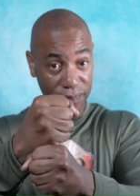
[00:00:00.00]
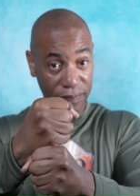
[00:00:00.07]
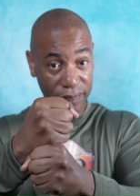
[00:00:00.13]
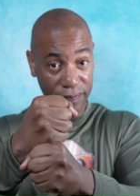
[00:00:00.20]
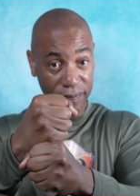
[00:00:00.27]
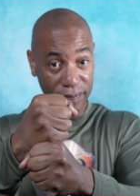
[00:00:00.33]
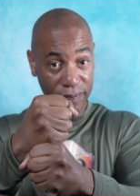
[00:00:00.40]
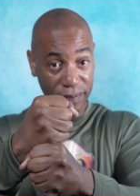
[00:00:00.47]

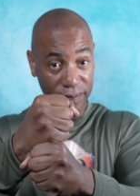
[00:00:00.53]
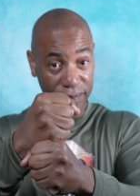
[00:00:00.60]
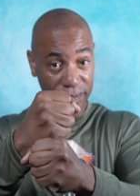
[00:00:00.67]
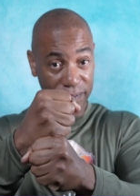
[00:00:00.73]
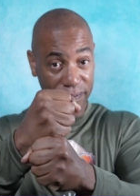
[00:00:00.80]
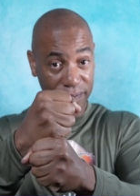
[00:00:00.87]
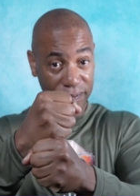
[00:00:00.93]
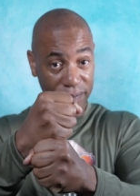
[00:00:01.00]

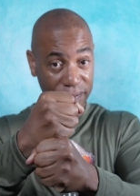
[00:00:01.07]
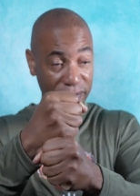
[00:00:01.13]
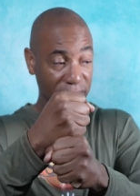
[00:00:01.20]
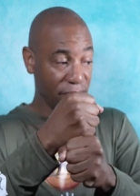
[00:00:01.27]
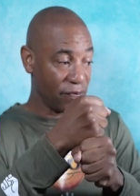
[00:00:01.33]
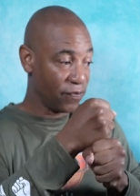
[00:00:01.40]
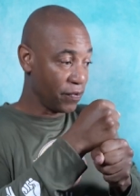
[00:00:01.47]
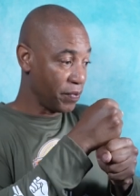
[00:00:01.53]

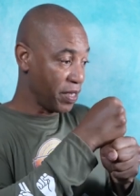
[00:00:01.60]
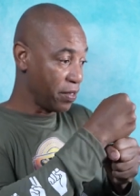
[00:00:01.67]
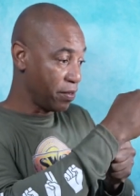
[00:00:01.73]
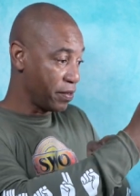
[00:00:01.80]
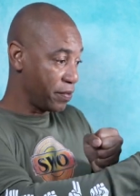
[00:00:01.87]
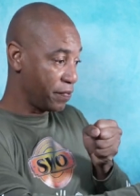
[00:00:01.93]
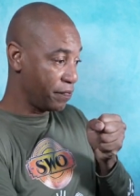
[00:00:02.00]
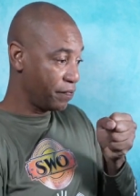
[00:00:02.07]
From
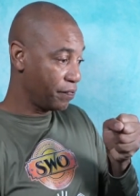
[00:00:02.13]
here.